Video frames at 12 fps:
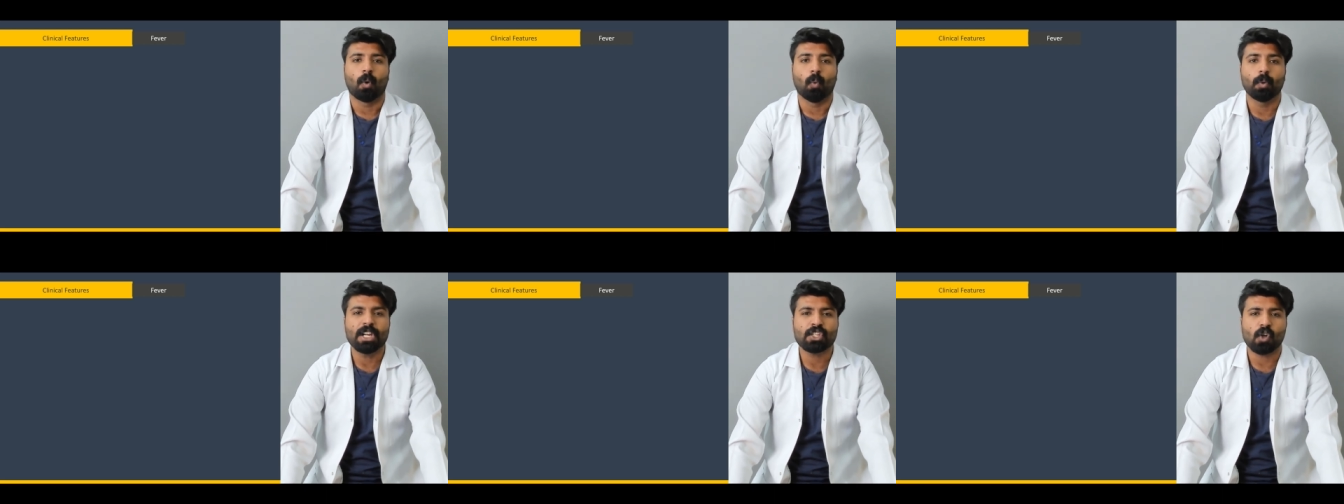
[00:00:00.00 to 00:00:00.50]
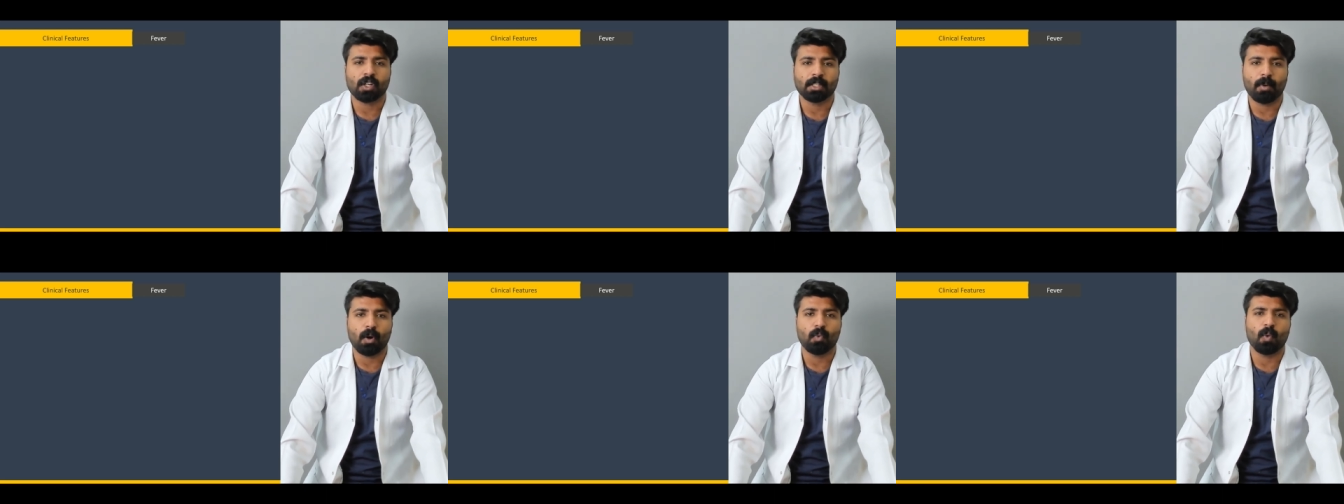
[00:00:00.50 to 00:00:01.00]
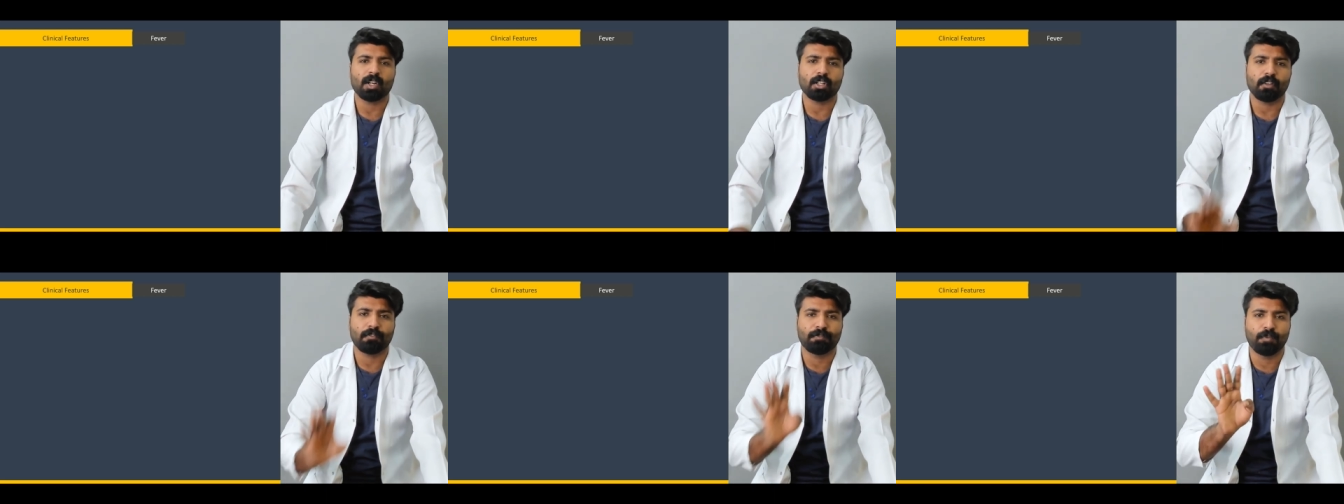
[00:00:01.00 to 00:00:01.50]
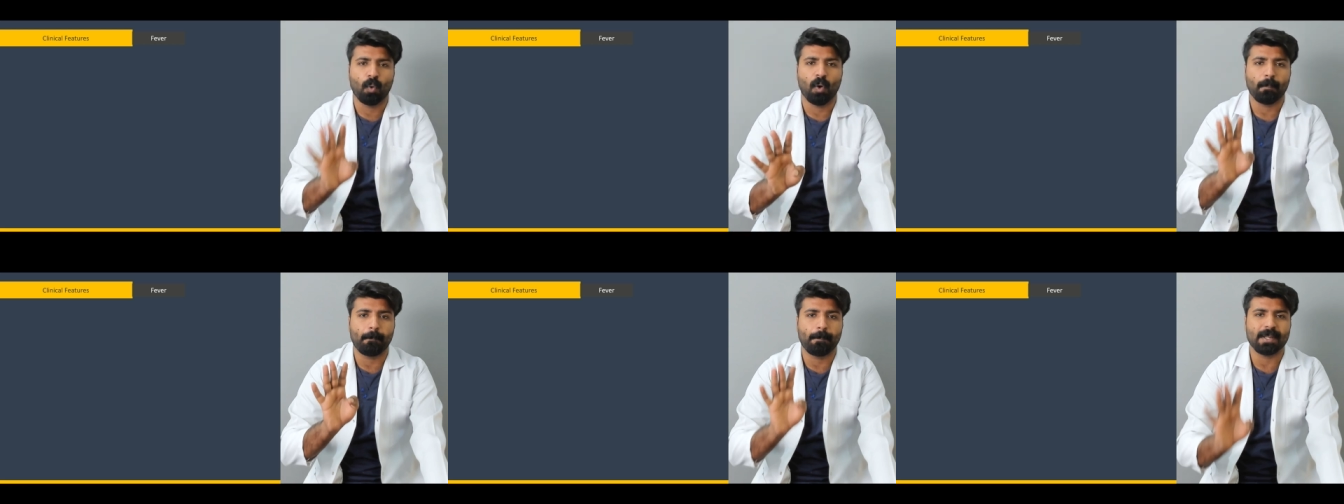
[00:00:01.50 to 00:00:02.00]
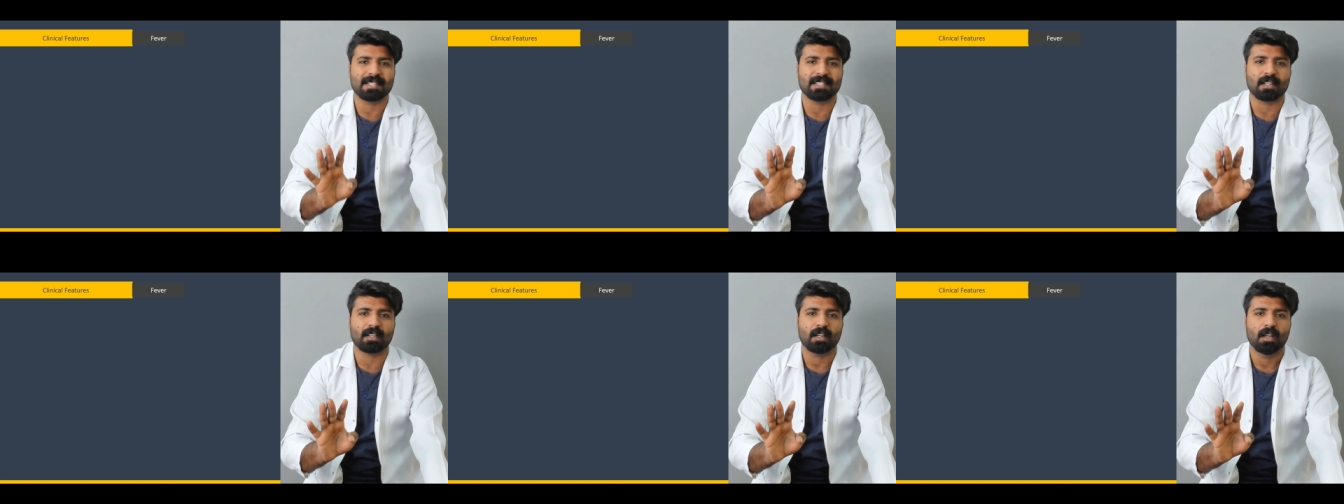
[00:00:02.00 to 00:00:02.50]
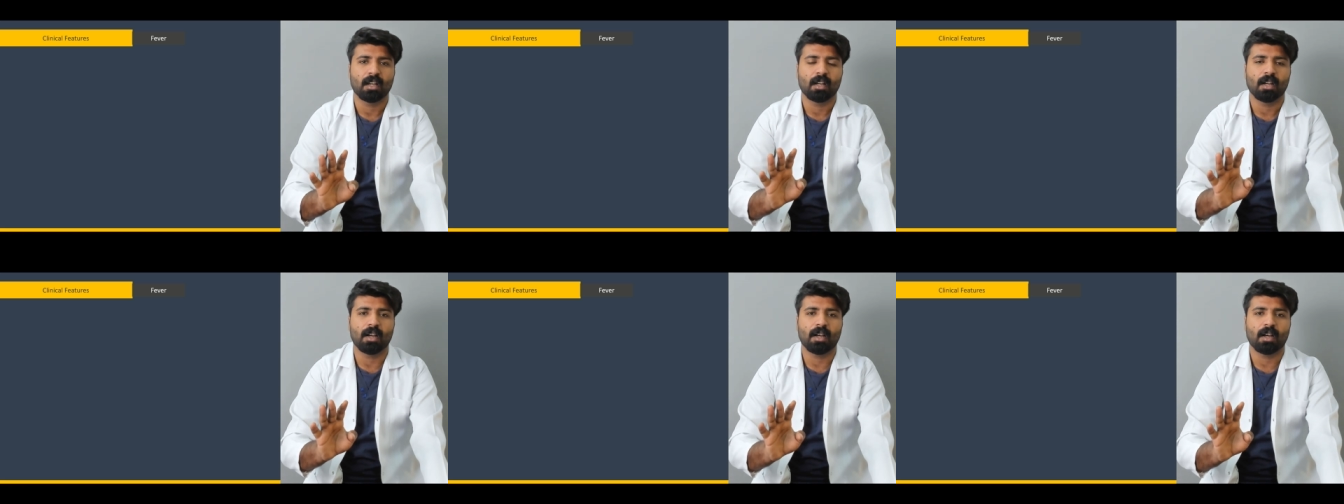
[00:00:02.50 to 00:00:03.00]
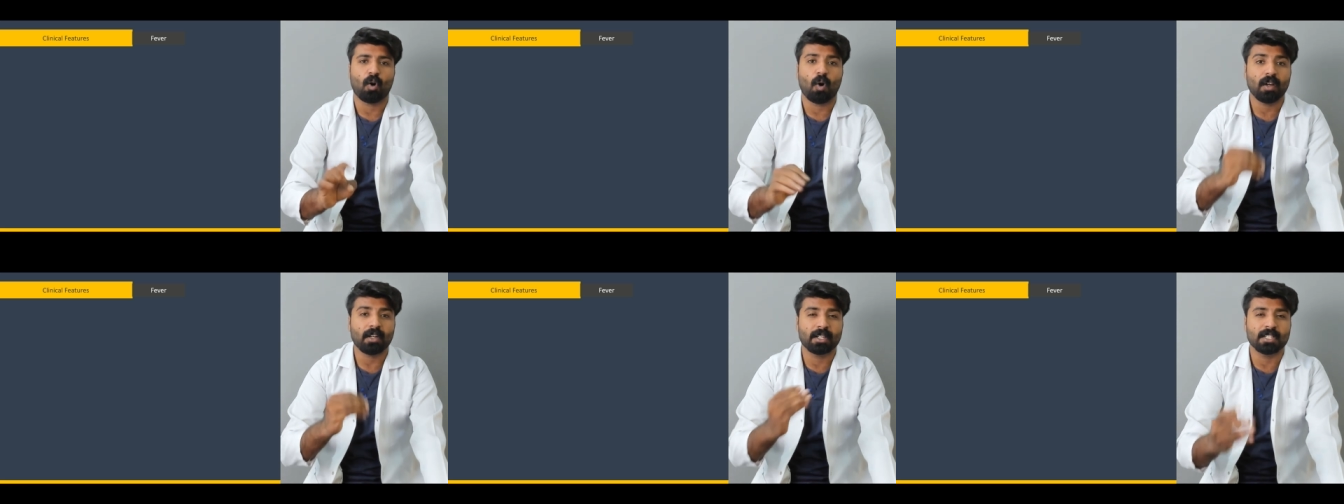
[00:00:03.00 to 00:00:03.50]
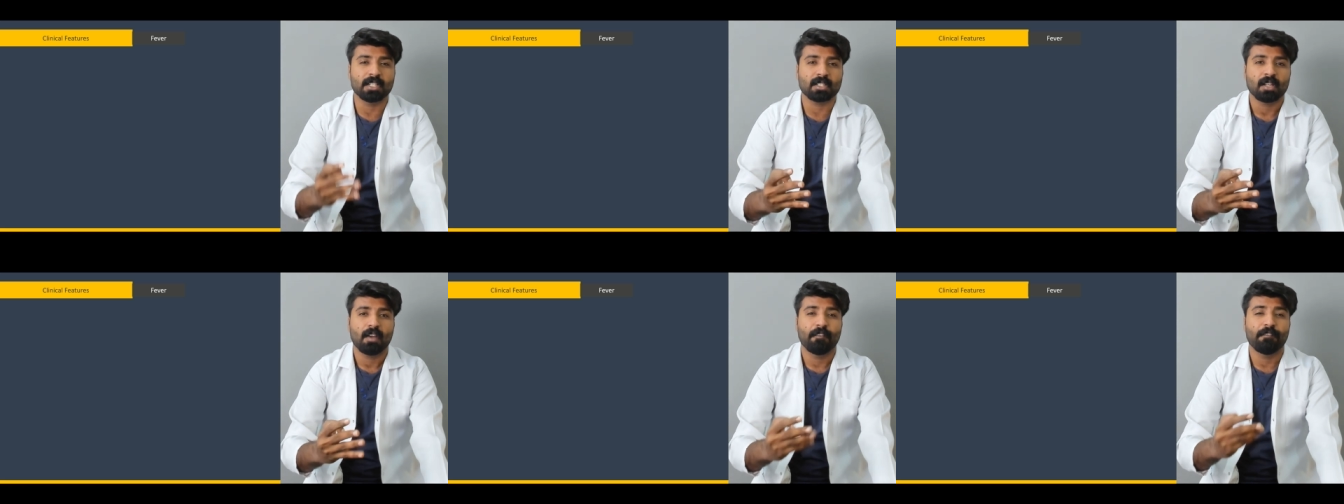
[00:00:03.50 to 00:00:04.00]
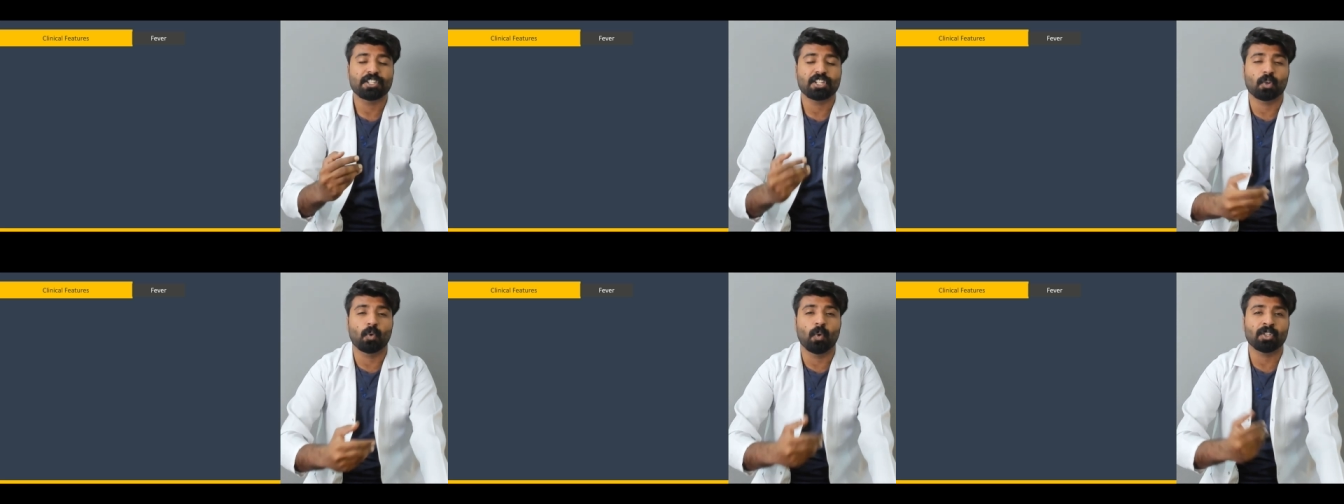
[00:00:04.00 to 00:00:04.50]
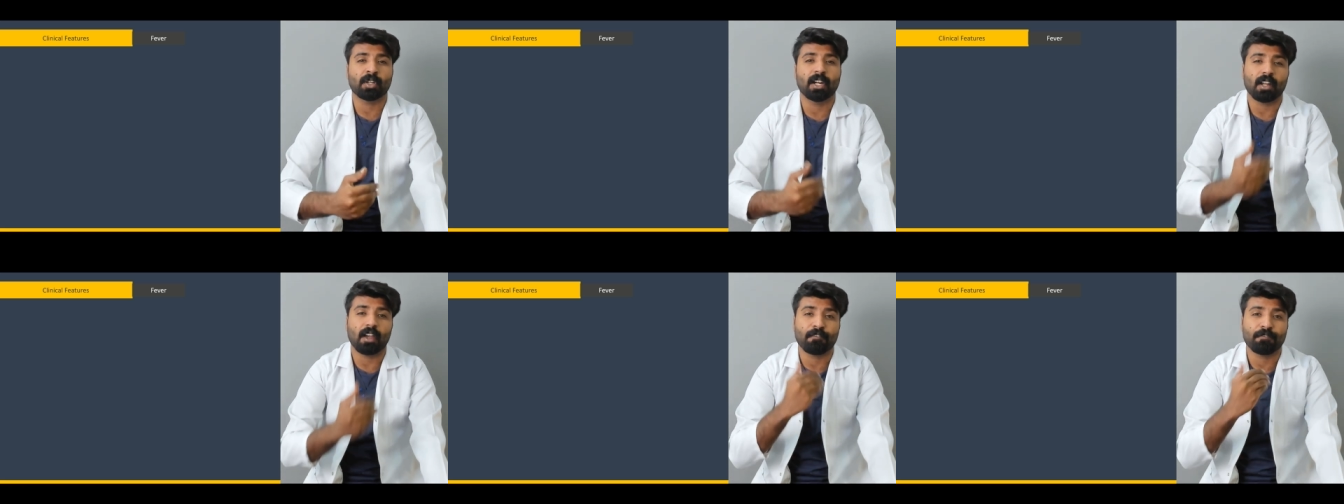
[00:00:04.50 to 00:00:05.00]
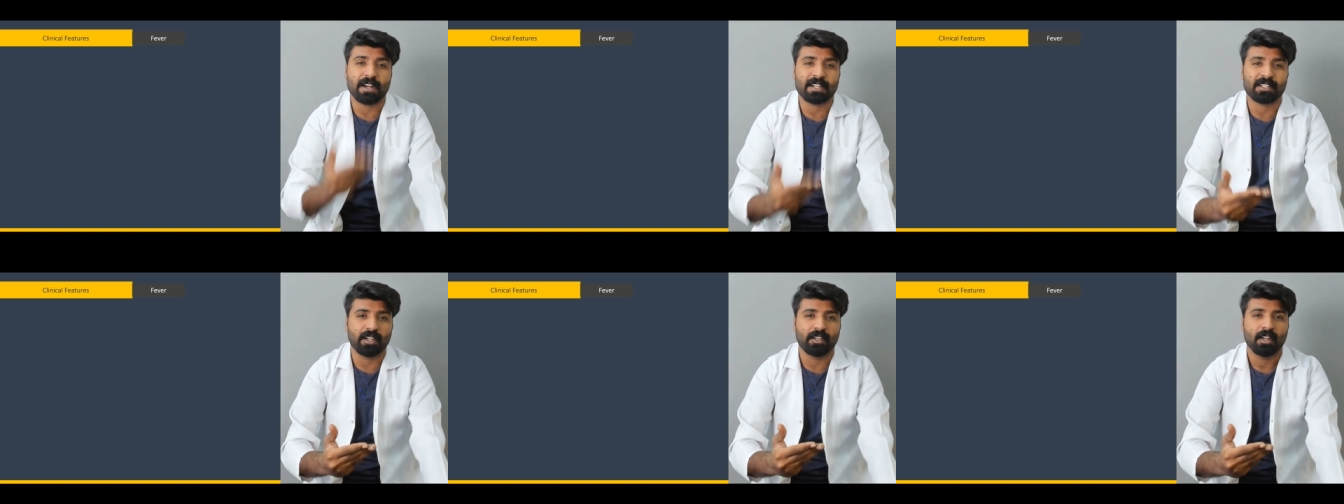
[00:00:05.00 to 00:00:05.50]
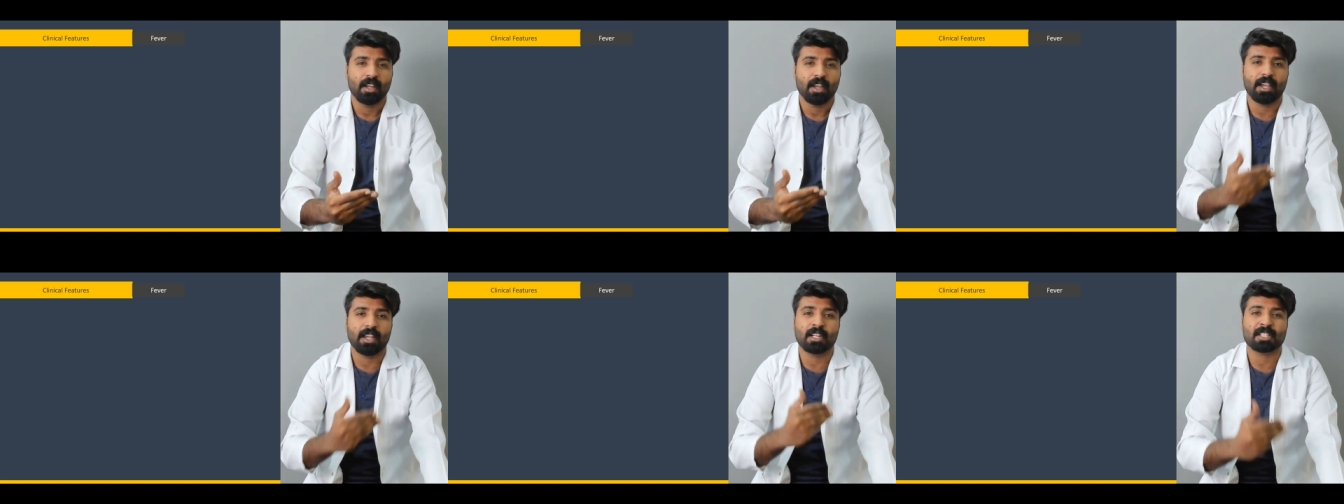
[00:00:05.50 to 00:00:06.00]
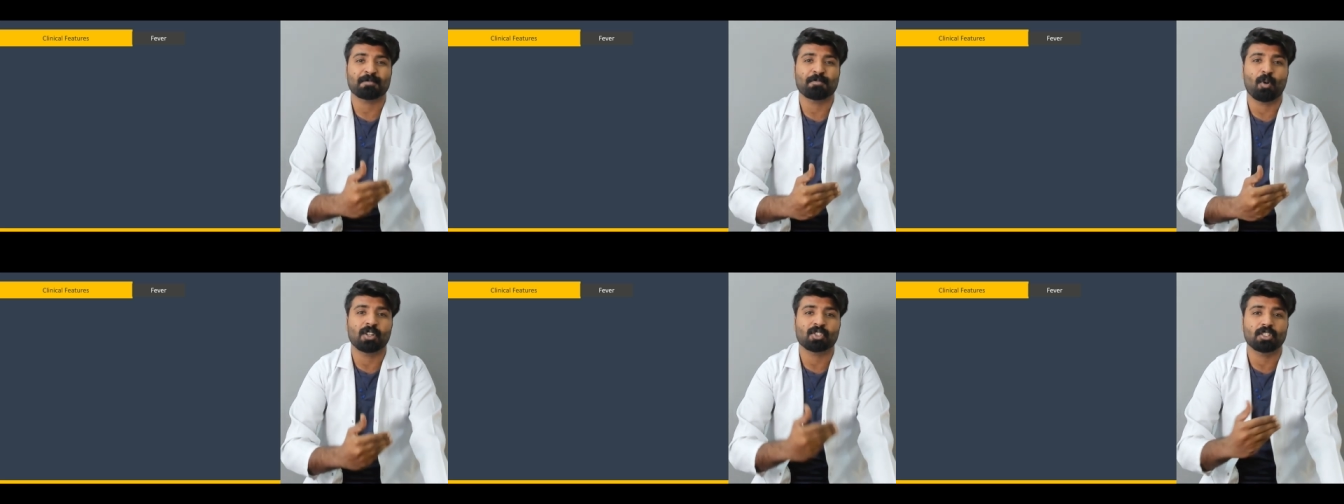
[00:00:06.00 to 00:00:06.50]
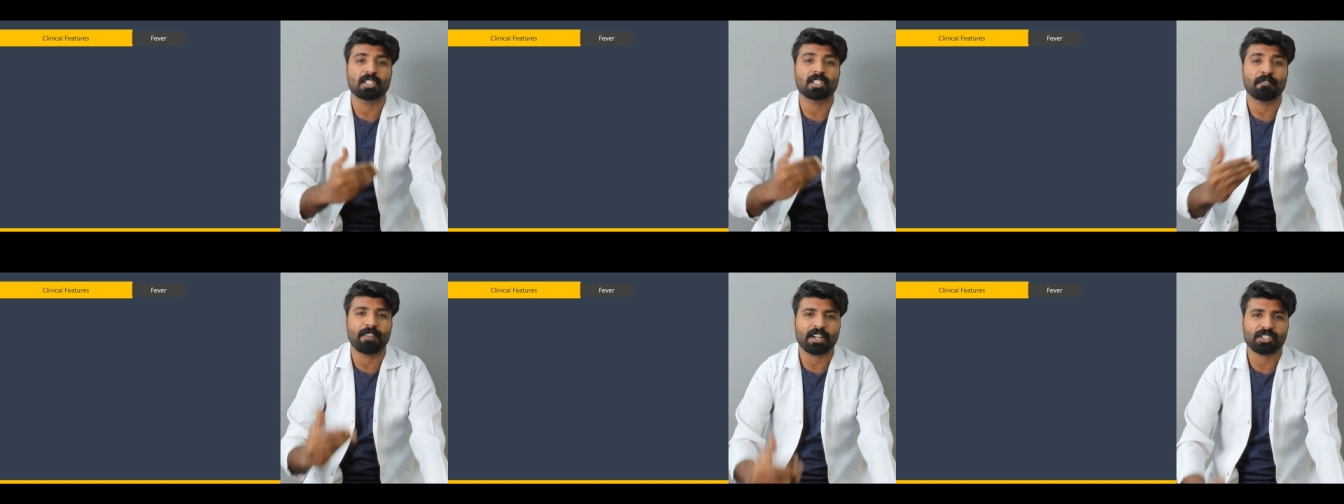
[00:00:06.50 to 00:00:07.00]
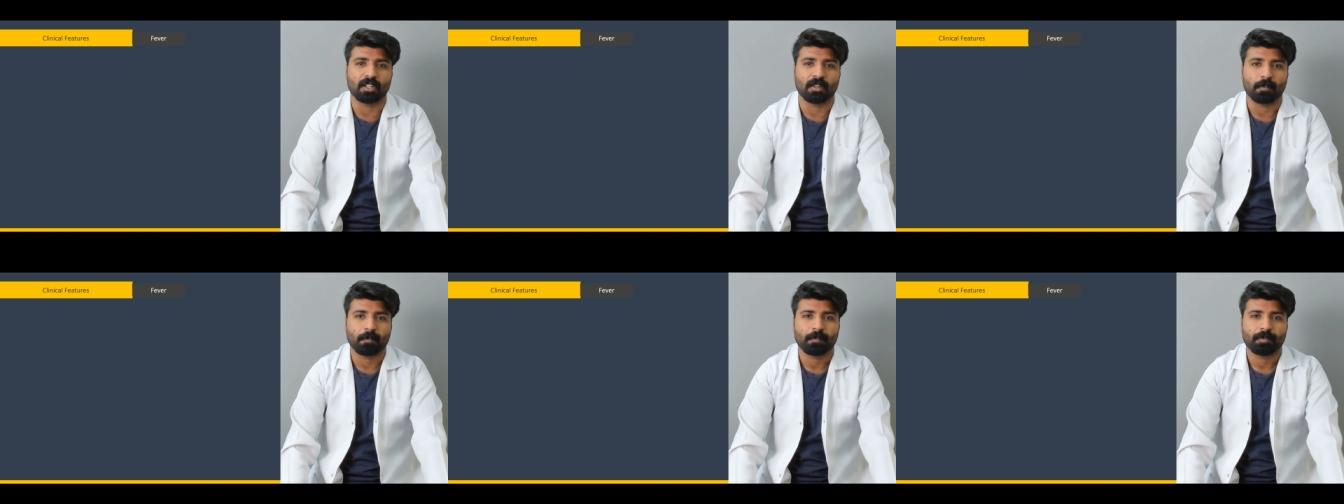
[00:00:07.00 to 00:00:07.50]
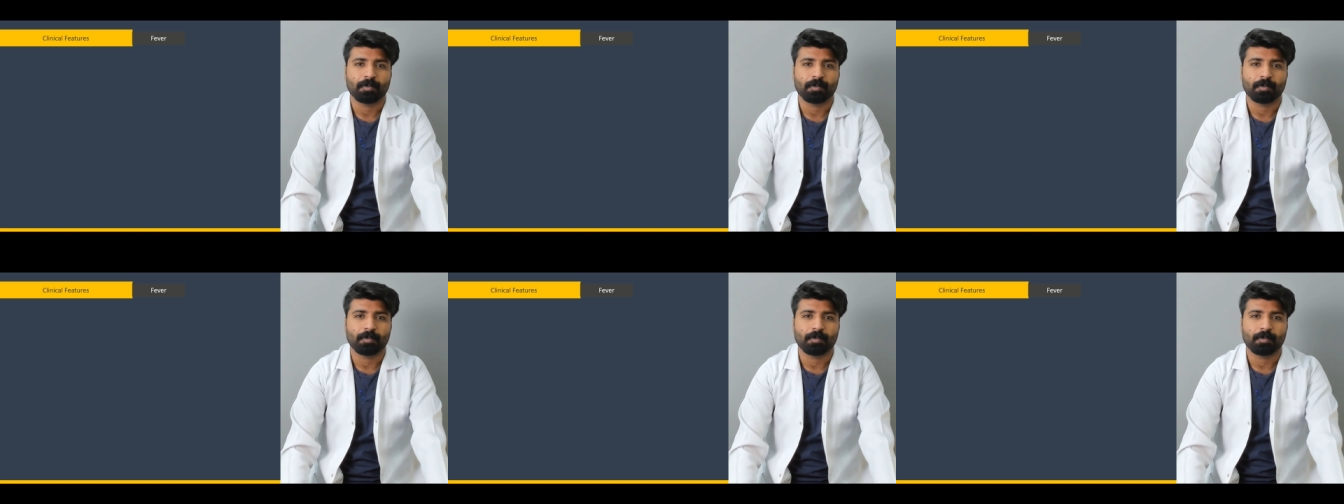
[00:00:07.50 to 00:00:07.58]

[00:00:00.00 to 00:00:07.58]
We talked about what are the four basic uh, organs which are going to get affected in response to this infection.